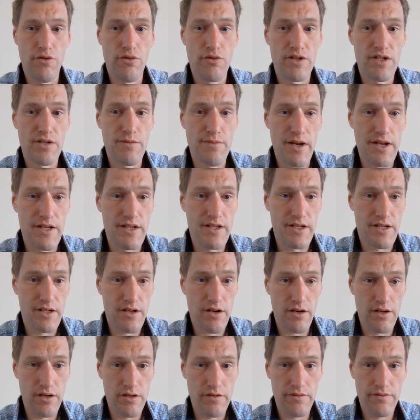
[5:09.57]
automated
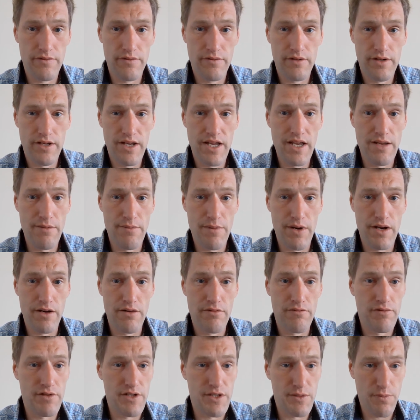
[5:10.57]
kind of
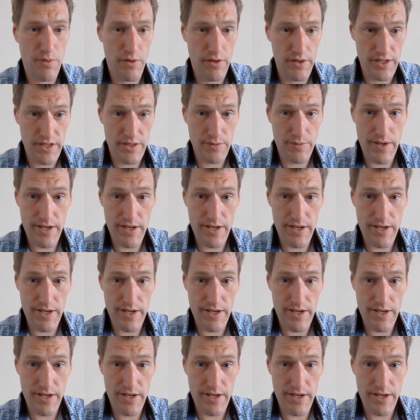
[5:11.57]
email response,